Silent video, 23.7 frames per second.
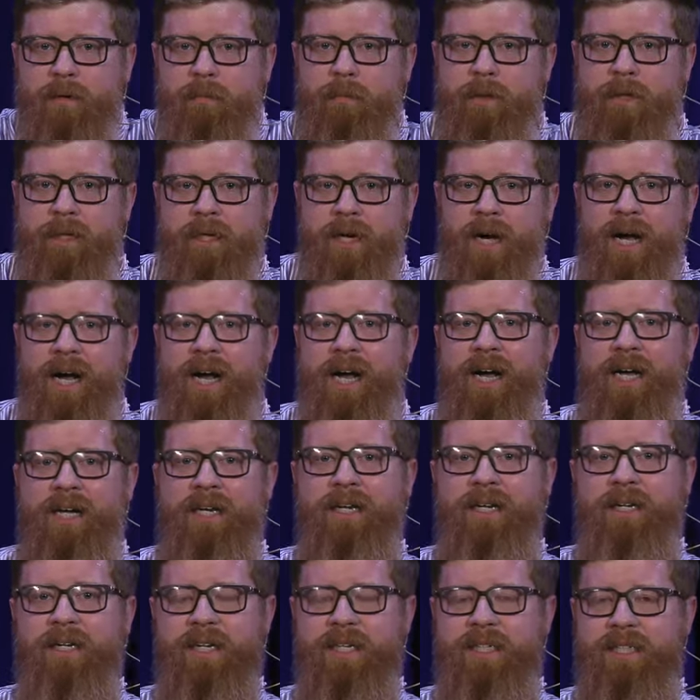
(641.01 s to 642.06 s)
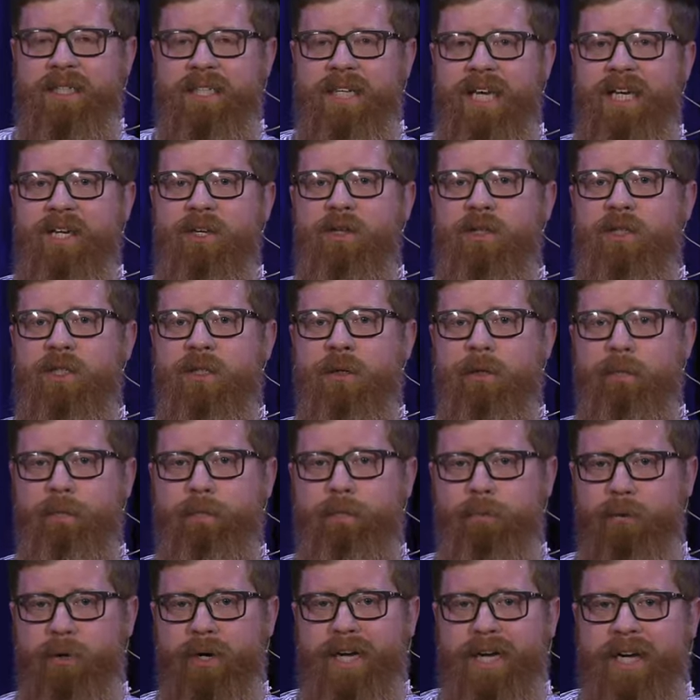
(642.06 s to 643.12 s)
But God continues to
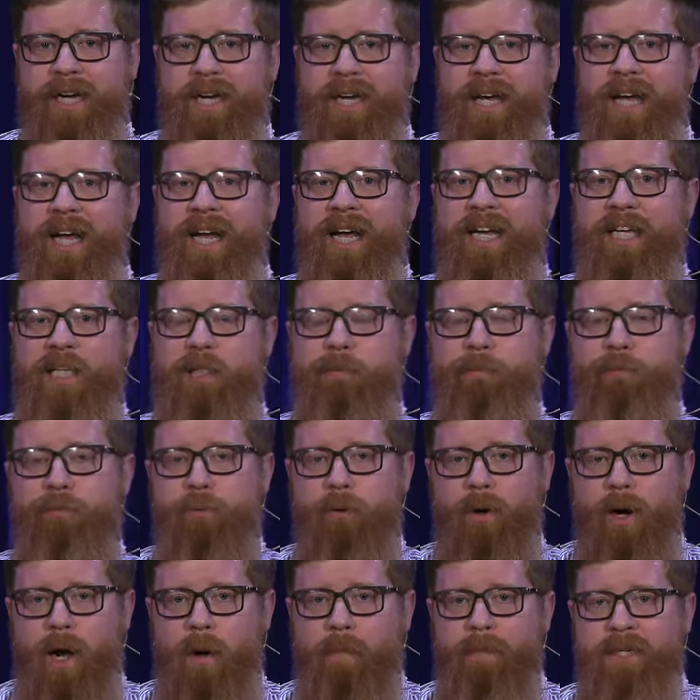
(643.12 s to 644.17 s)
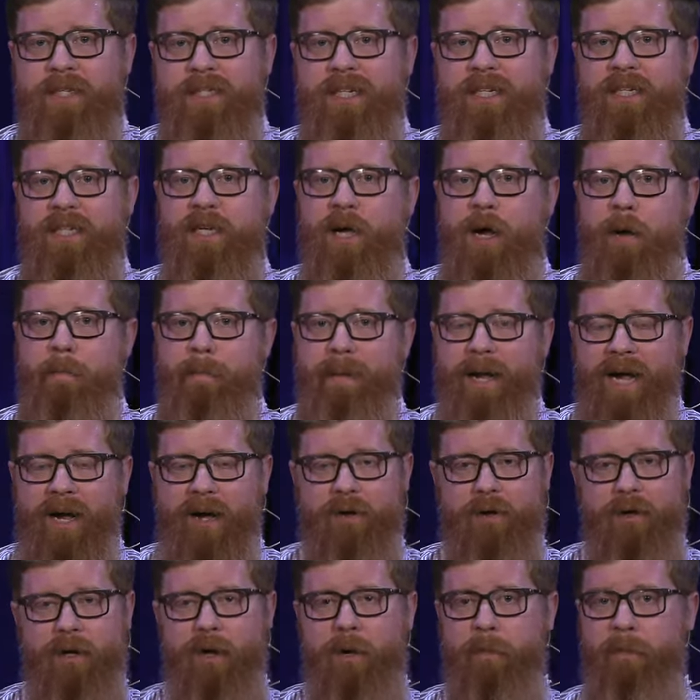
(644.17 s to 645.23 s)
bring his promises
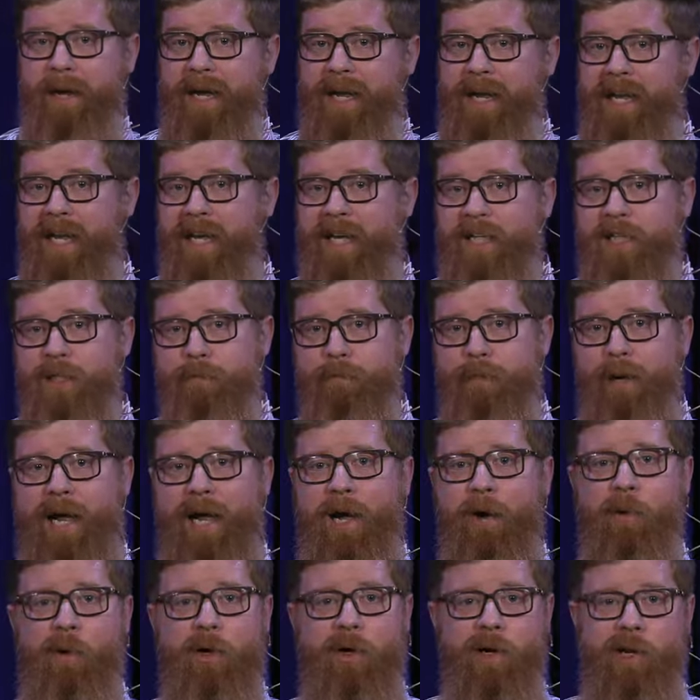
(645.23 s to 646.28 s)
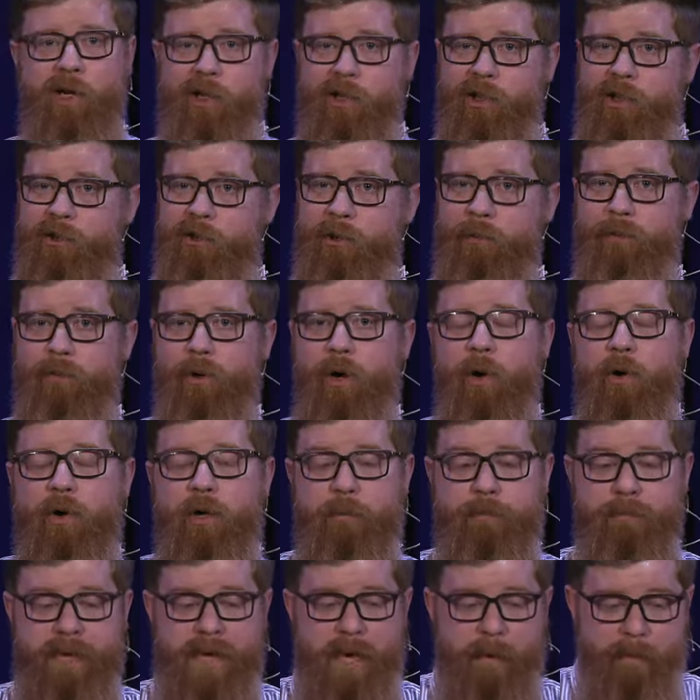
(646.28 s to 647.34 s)
about by his power through
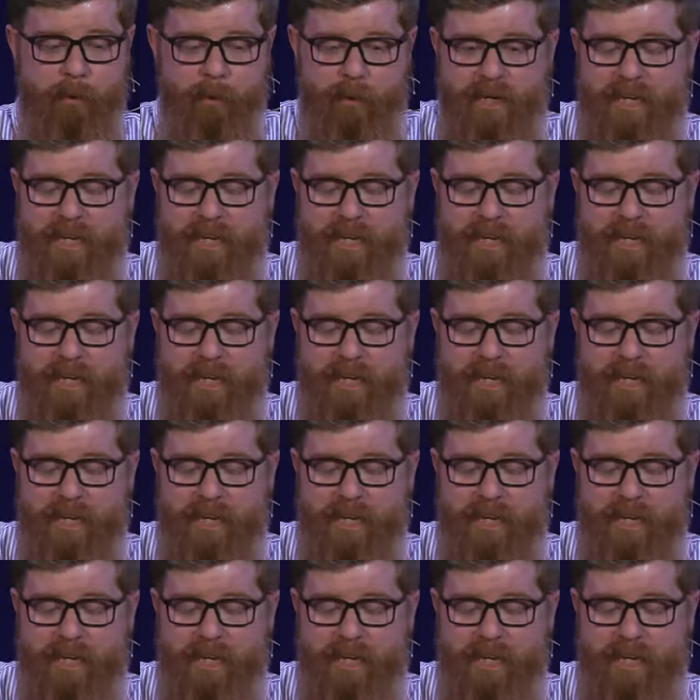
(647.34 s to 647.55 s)
broken people.